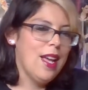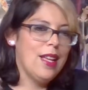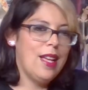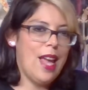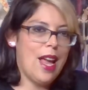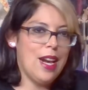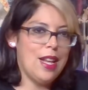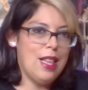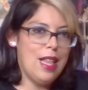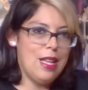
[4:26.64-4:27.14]

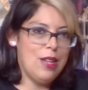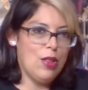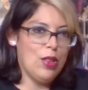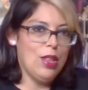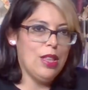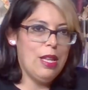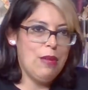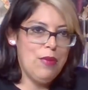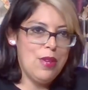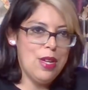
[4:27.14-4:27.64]
kind of like
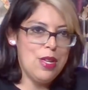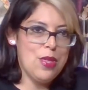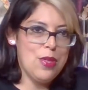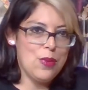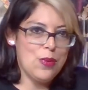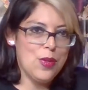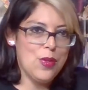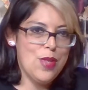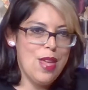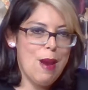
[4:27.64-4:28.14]
living
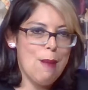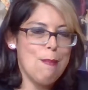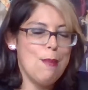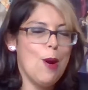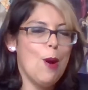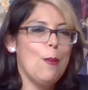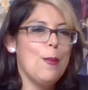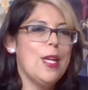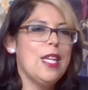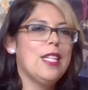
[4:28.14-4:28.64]
through that
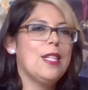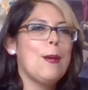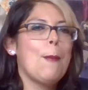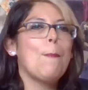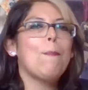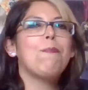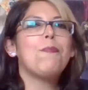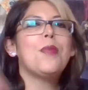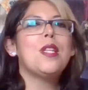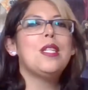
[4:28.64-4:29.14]
moment
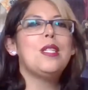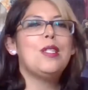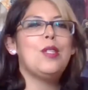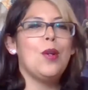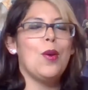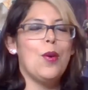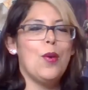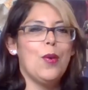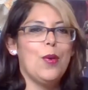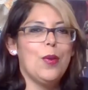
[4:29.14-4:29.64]

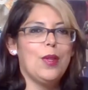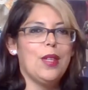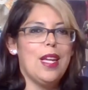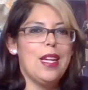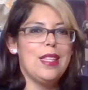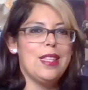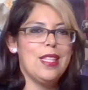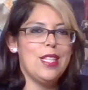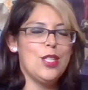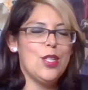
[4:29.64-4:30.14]
so
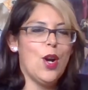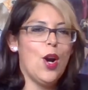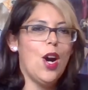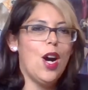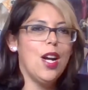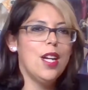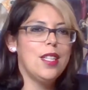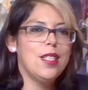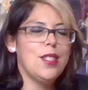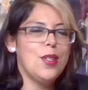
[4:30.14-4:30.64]
like the
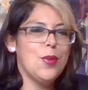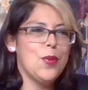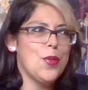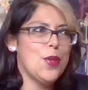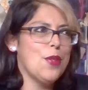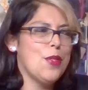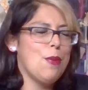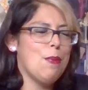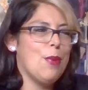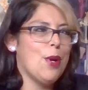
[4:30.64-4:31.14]
dogs, you know,
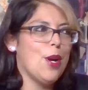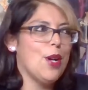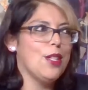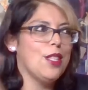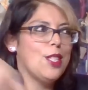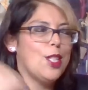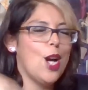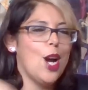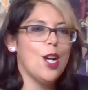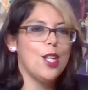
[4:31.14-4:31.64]
they're in the bar and
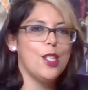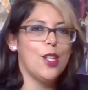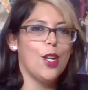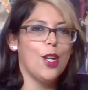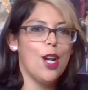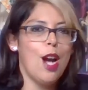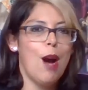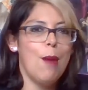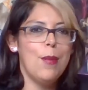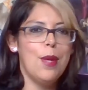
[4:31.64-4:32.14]
the dogs are
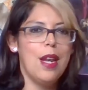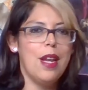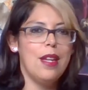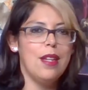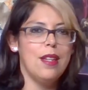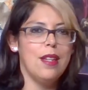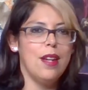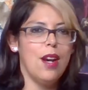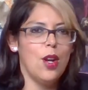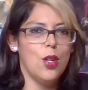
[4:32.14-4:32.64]

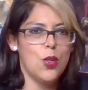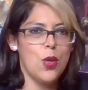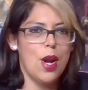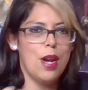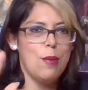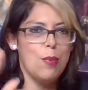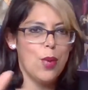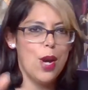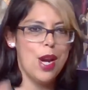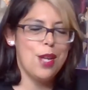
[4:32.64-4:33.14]
coming, are
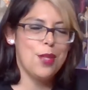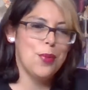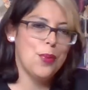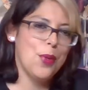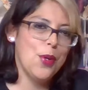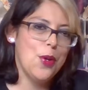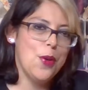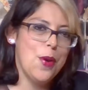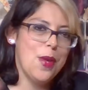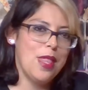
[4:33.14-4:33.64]
trying to break
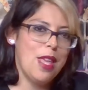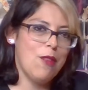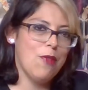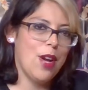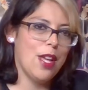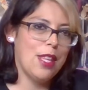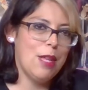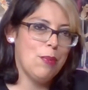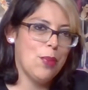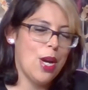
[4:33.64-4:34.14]
through, and they
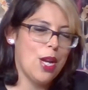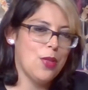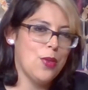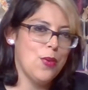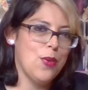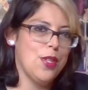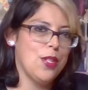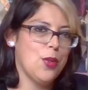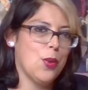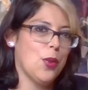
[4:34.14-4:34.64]
finally break
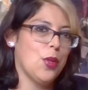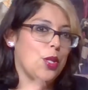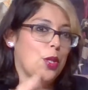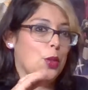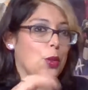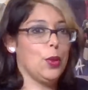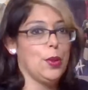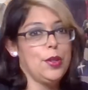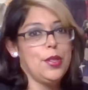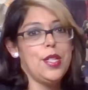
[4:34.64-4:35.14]
through the door. And the
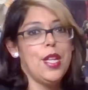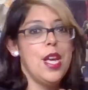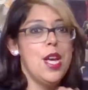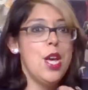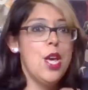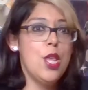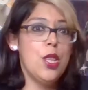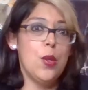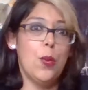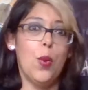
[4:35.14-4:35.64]
girls,
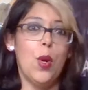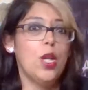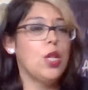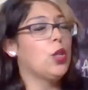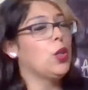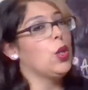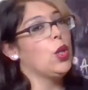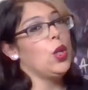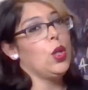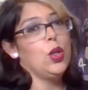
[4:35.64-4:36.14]
the one
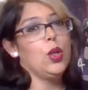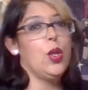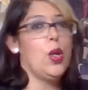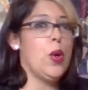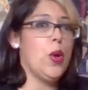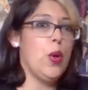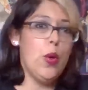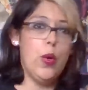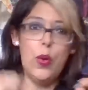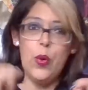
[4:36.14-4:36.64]
girl
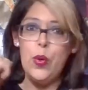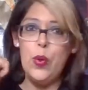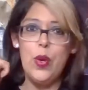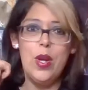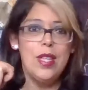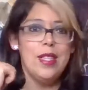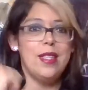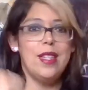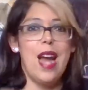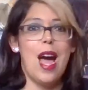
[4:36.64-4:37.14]
who
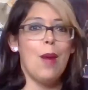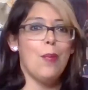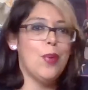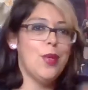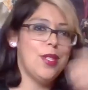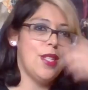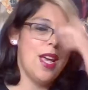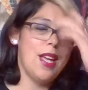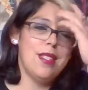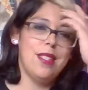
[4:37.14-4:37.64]
is not
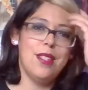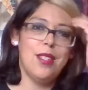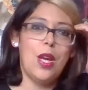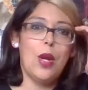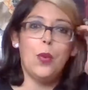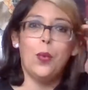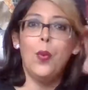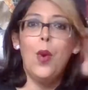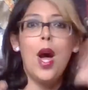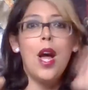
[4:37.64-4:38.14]
possessed is
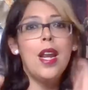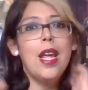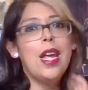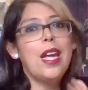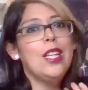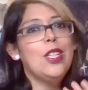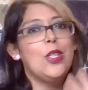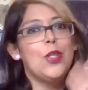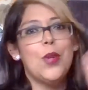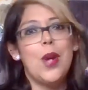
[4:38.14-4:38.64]
like
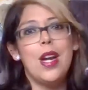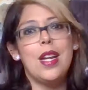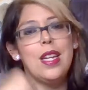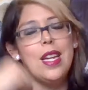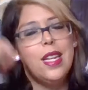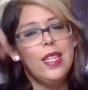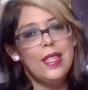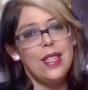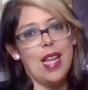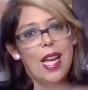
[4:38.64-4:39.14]
running, she's trying to
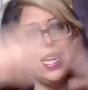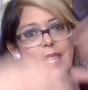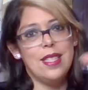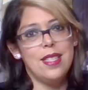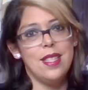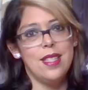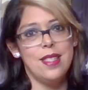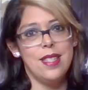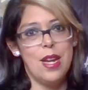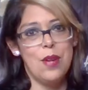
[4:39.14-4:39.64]
get like
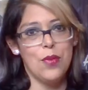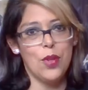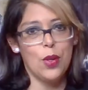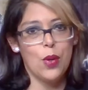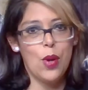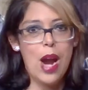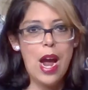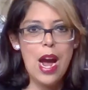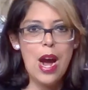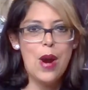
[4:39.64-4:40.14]
to save her
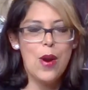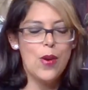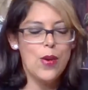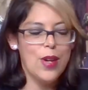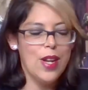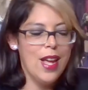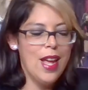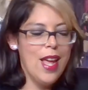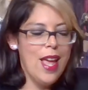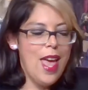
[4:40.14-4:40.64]
ground.
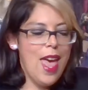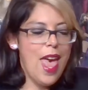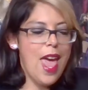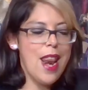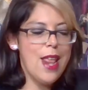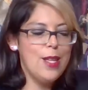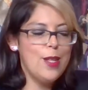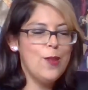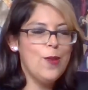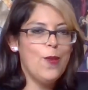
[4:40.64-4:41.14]
And
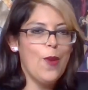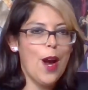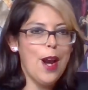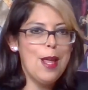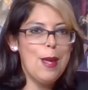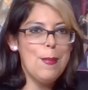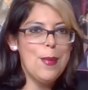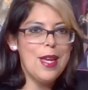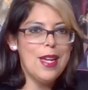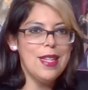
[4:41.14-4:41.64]
it's
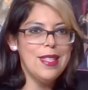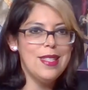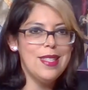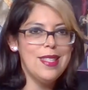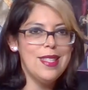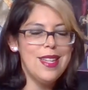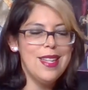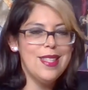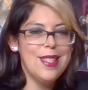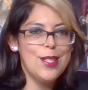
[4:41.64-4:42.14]
funny because
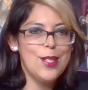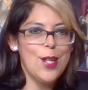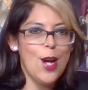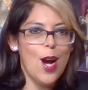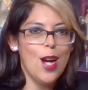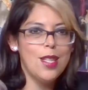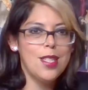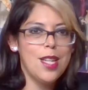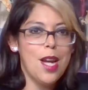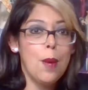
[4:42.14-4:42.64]
it's like the
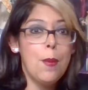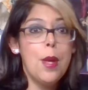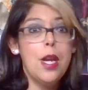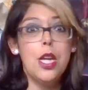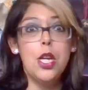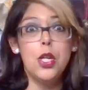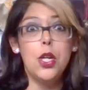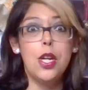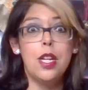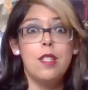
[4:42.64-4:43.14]
dogs come in
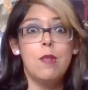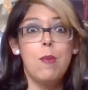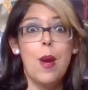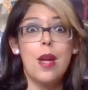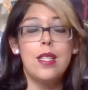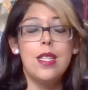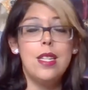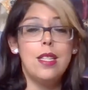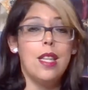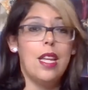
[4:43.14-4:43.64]
here
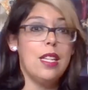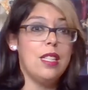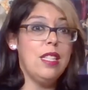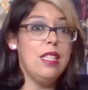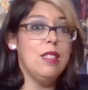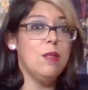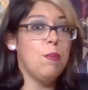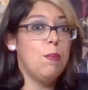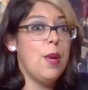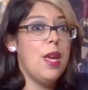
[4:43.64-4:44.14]
expecting like
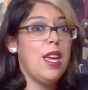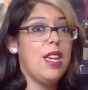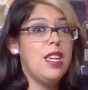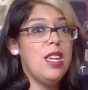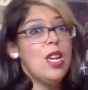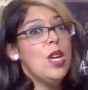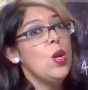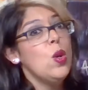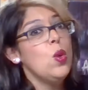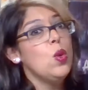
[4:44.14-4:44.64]
these big,
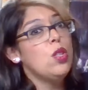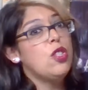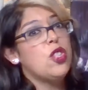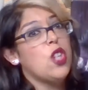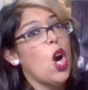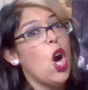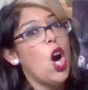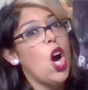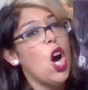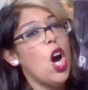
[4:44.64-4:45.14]
huge
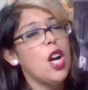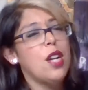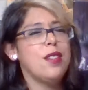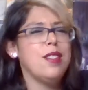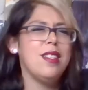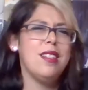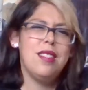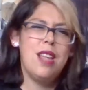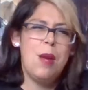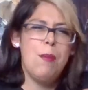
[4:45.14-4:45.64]
dogs,
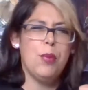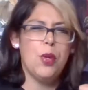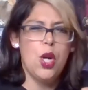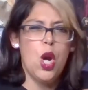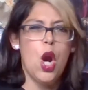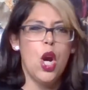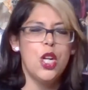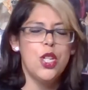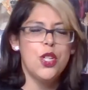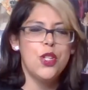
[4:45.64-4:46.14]
like Saint
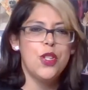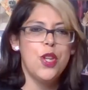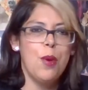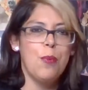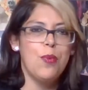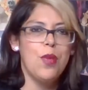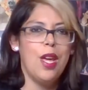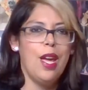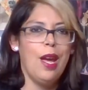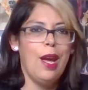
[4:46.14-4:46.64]
Bernards or
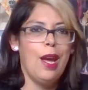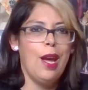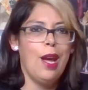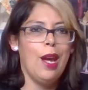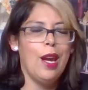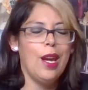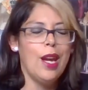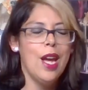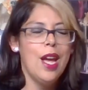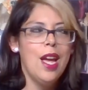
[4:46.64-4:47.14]

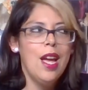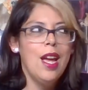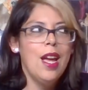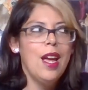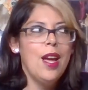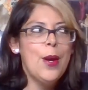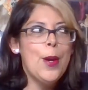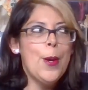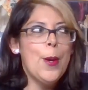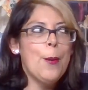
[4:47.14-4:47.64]
something.
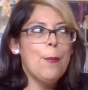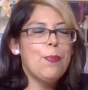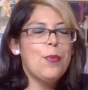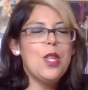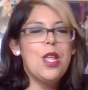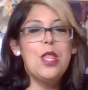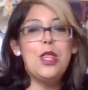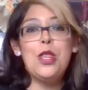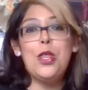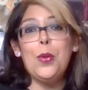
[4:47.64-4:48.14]

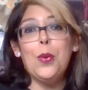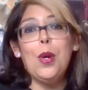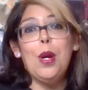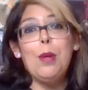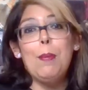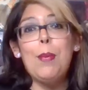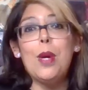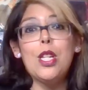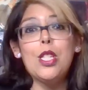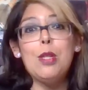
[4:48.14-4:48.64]
There were
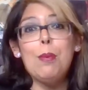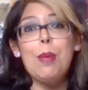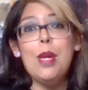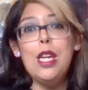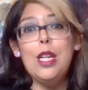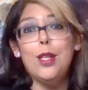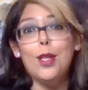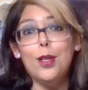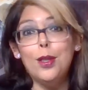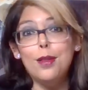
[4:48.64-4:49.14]
a bunch of
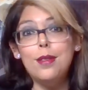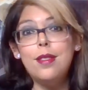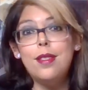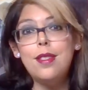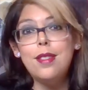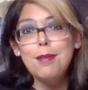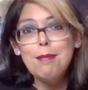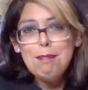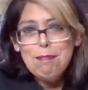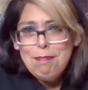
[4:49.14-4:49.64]

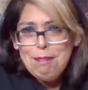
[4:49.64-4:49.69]
beagles